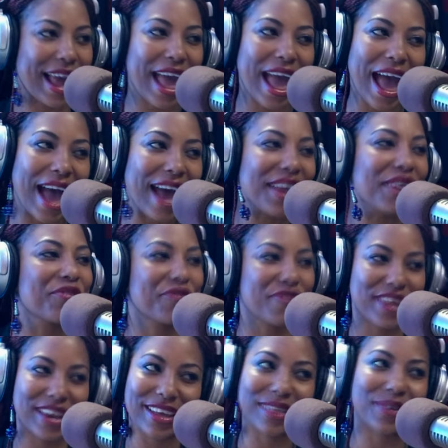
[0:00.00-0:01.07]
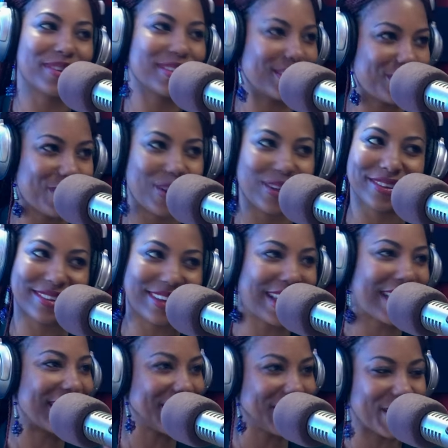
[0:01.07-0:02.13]
I had a feeling there was an alter
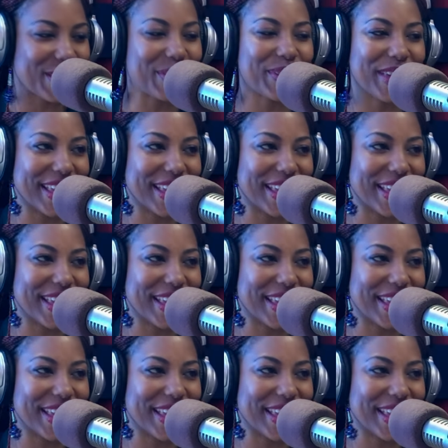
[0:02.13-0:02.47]
ego